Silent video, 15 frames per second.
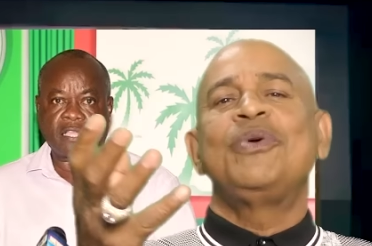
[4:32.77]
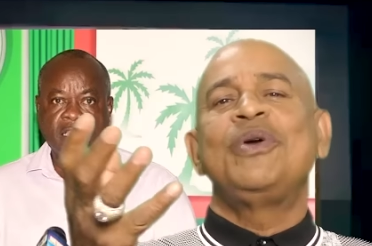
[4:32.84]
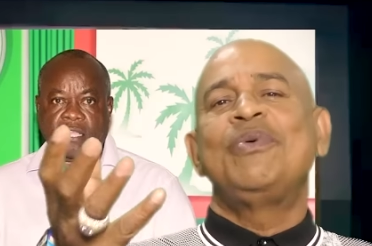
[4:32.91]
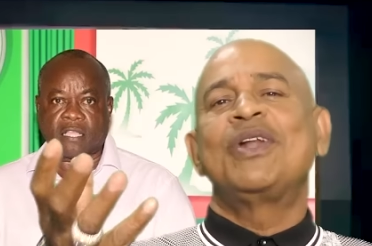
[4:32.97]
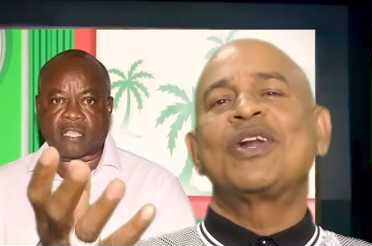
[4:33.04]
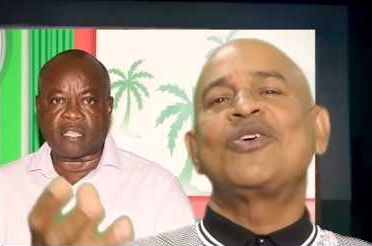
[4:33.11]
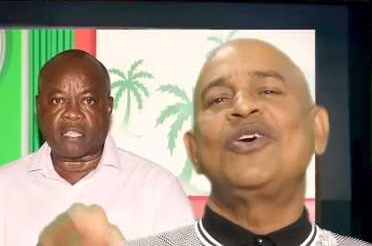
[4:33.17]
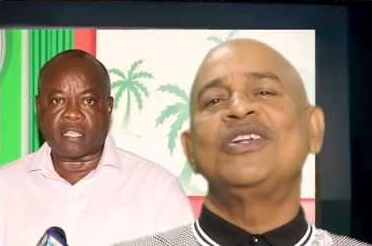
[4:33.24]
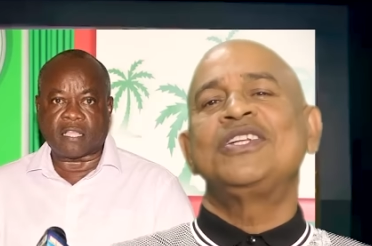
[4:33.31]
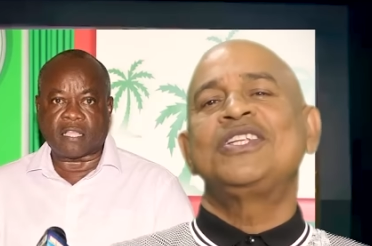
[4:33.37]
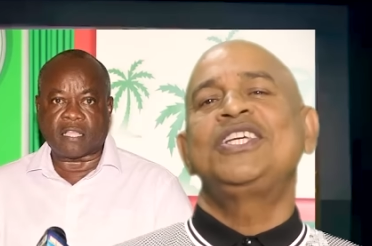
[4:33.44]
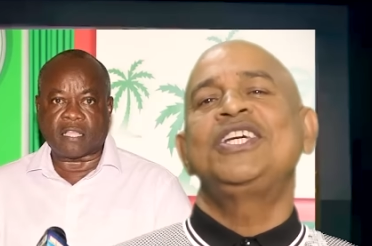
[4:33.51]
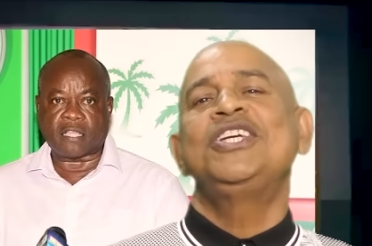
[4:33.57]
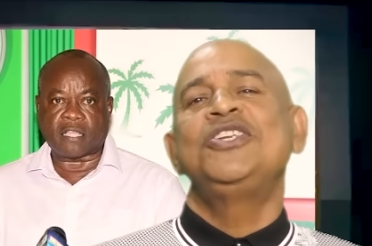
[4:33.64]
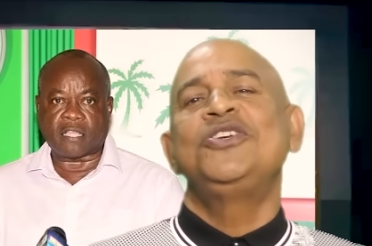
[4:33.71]
Speaker 1: we will
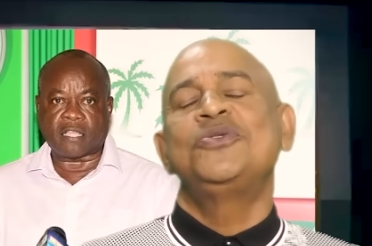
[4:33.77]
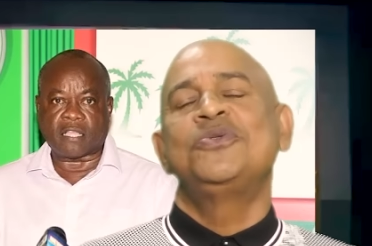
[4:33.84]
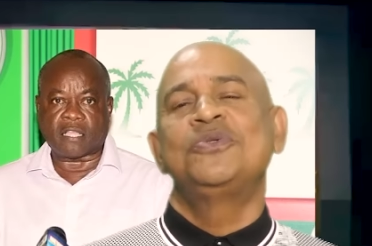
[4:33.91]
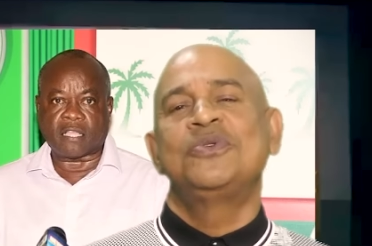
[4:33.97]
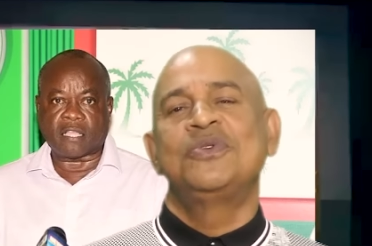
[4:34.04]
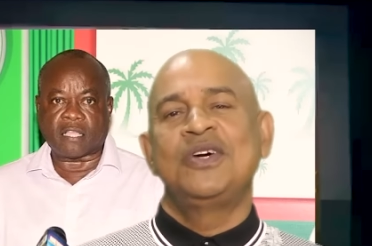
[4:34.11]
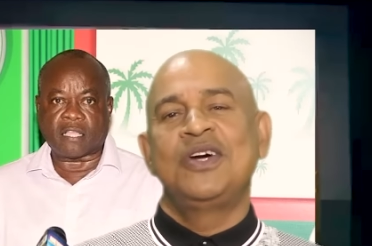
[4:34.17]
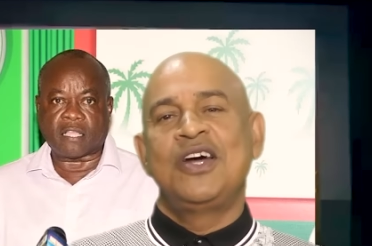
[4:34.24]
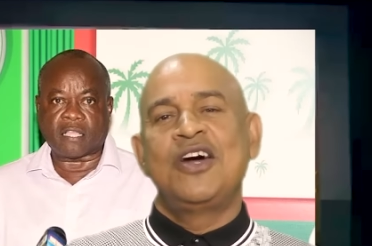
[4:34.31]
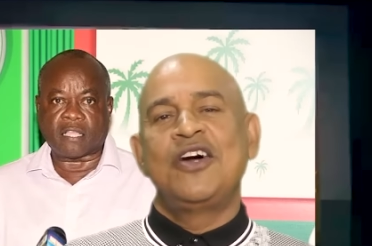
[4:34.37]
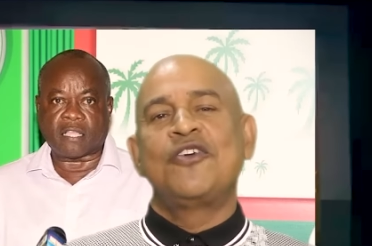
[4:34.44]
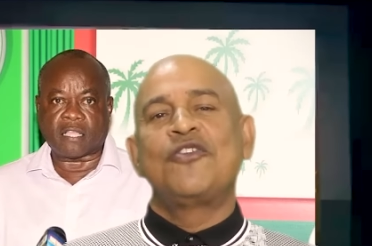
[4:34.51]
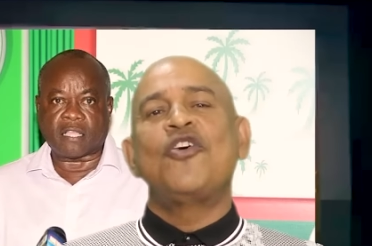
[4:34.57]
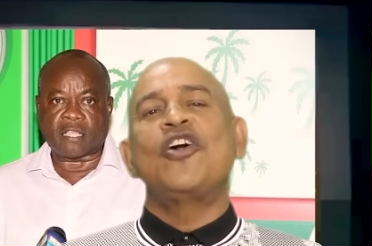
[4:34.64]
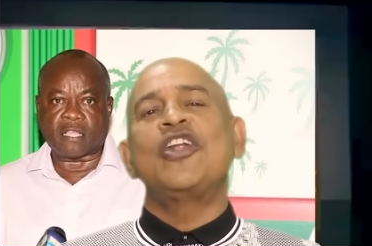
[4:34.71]
continue
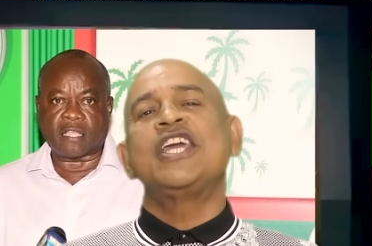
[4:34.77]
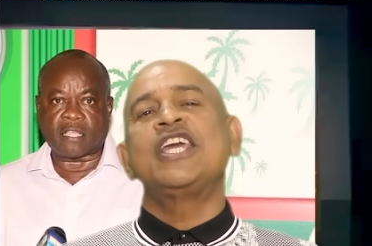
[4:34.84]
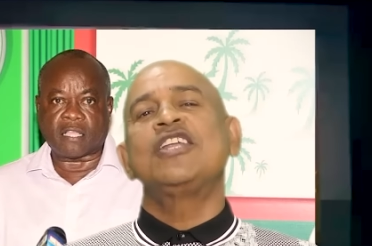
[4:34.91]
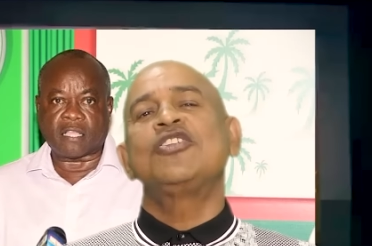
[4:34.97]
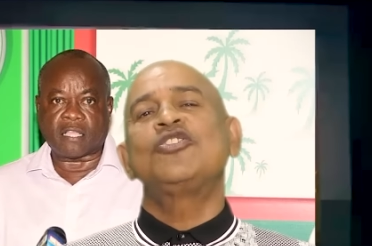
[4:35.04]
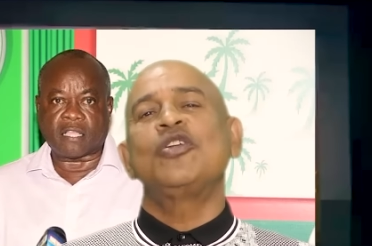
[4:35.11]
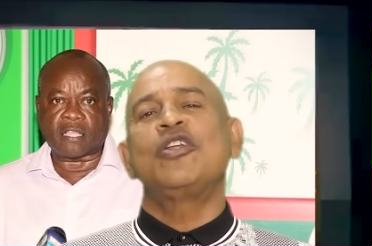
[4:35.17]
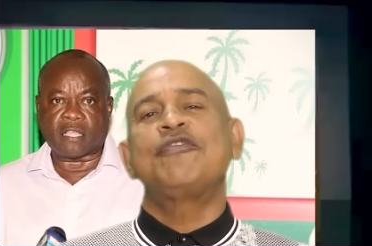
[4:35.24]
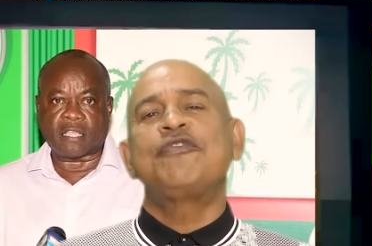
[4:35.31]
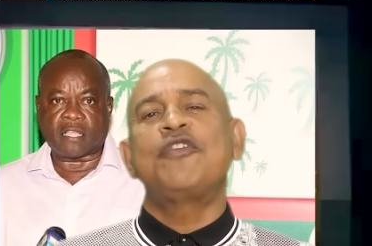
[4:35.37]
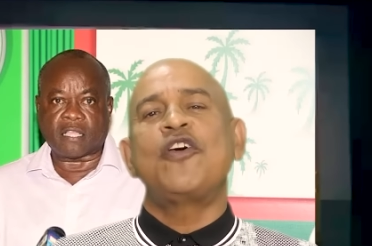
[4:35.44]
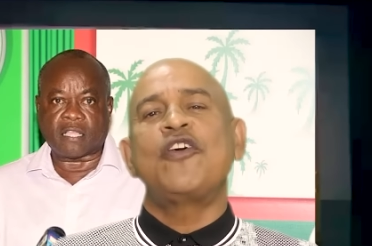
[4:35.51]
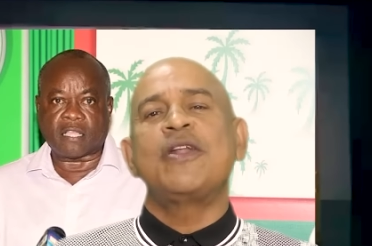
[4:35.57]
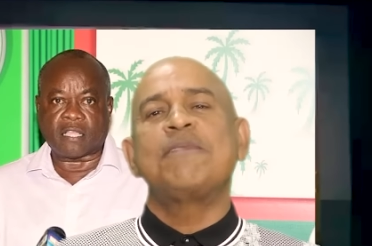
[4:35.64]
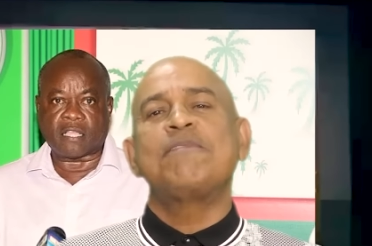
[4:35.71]
running to the
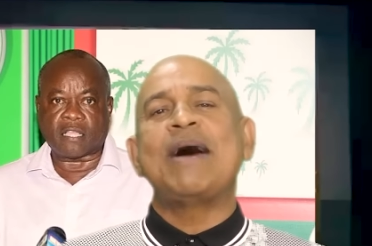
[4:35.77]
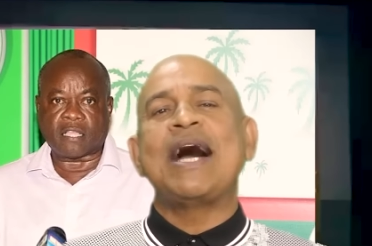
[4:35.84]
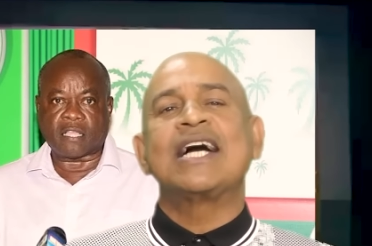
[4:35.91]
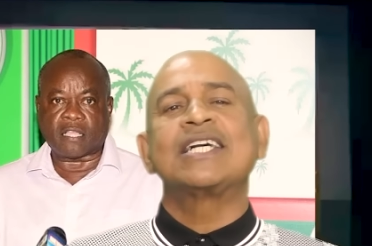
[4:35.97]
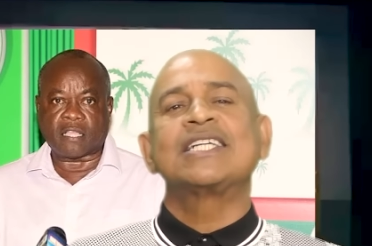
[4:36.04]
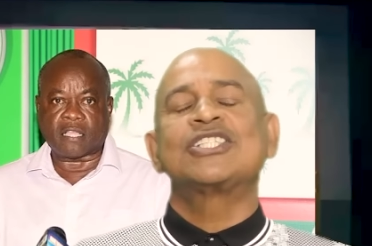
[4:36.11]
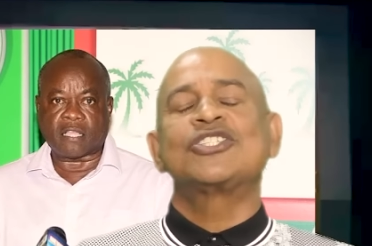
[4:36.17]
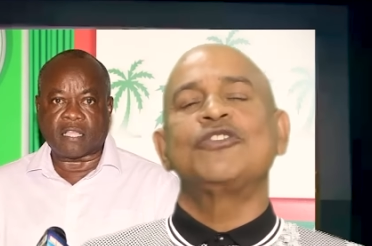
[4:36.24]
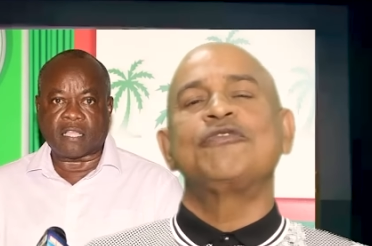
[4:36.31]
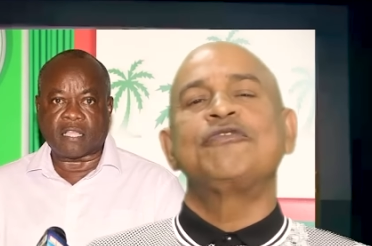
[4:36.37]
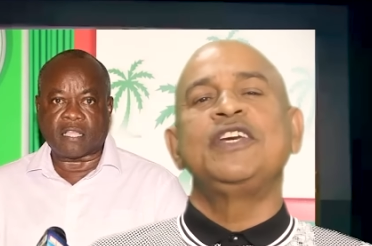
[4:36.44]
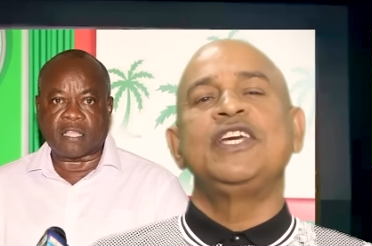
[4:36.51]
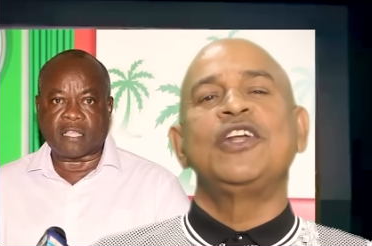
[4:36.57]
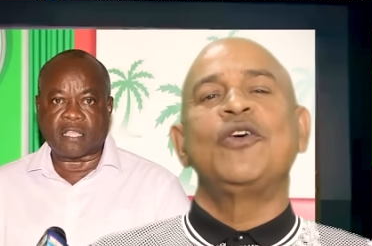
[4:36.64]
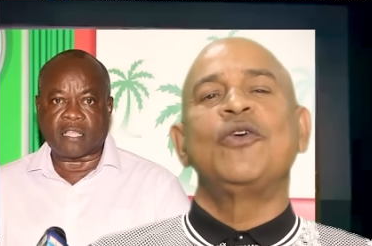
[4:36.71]
foreign banks to
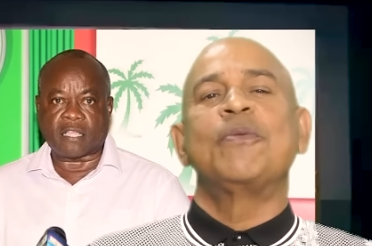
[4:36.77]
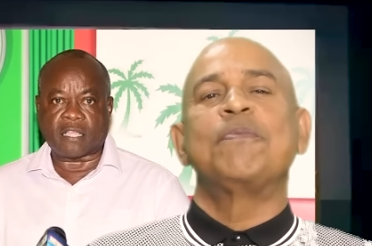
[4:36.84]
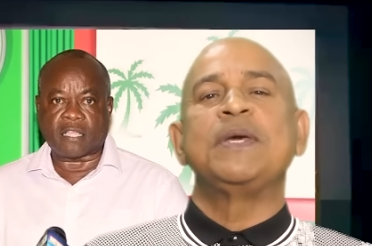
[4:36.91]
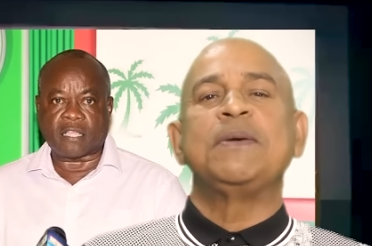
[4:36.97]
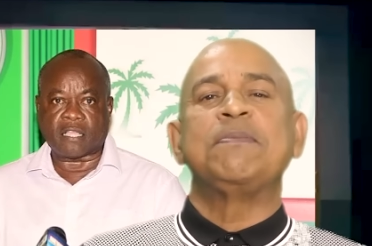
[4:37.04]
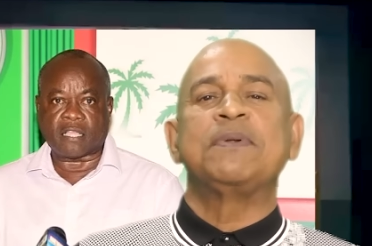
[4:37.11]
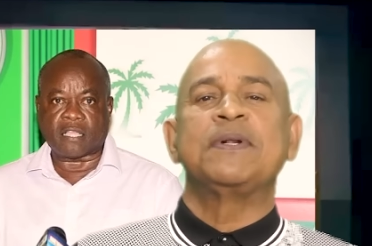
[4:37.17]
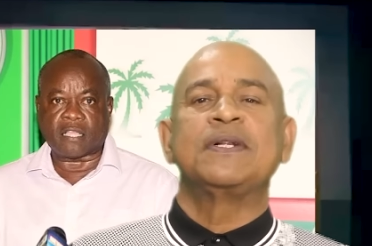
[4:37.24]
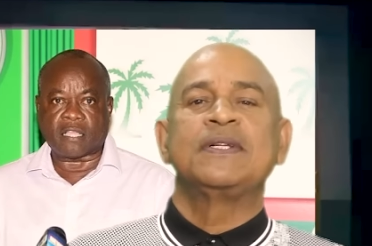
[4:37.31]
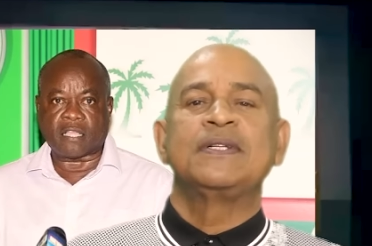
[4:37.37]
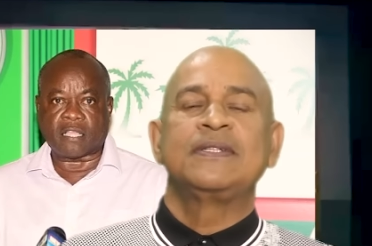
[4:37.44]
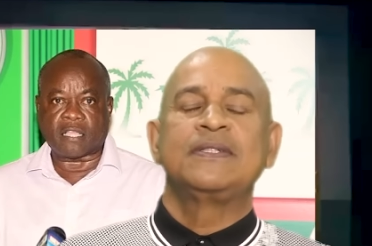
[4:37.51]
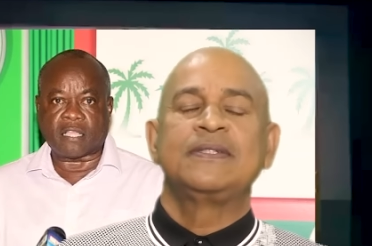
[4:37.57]
feed our people.